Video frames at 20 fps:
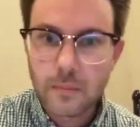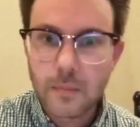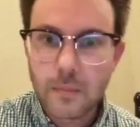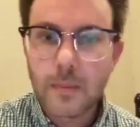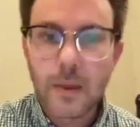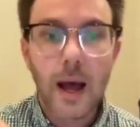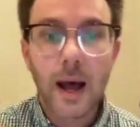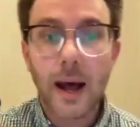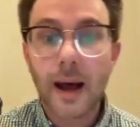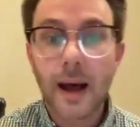
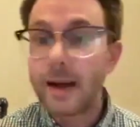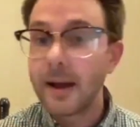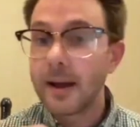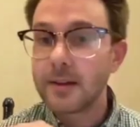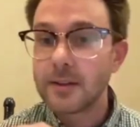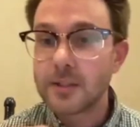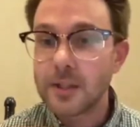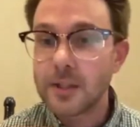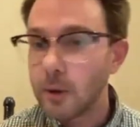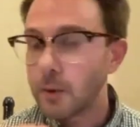
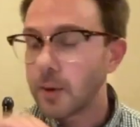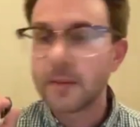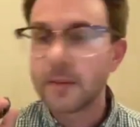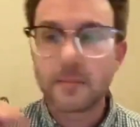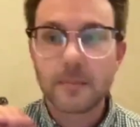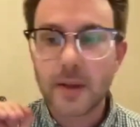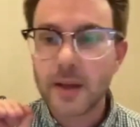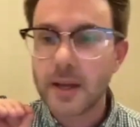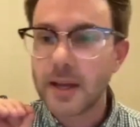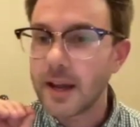And so
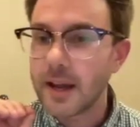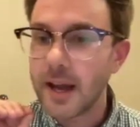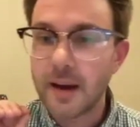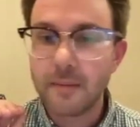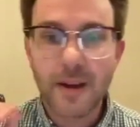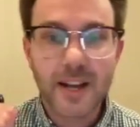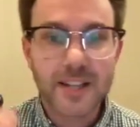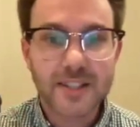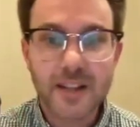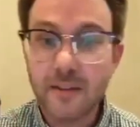getting ahead
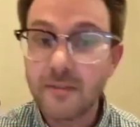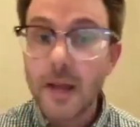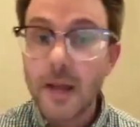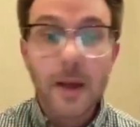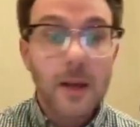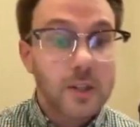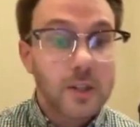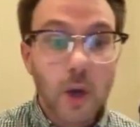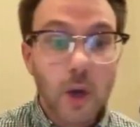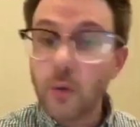of myself.
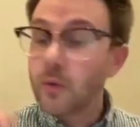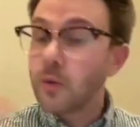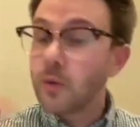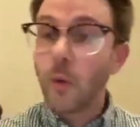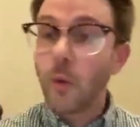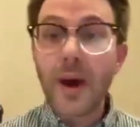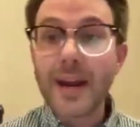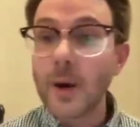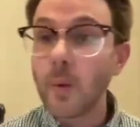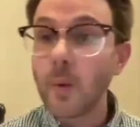So the
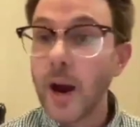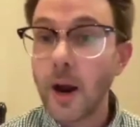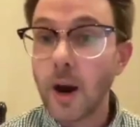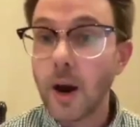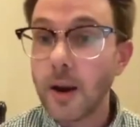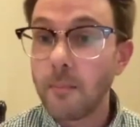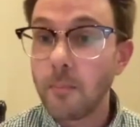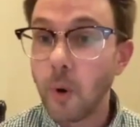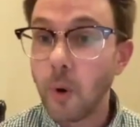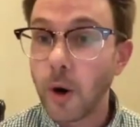when and where
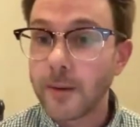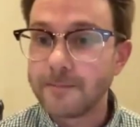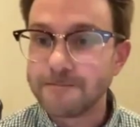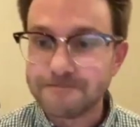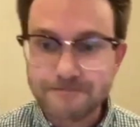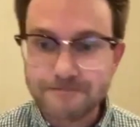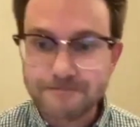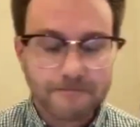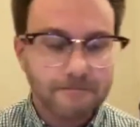are important.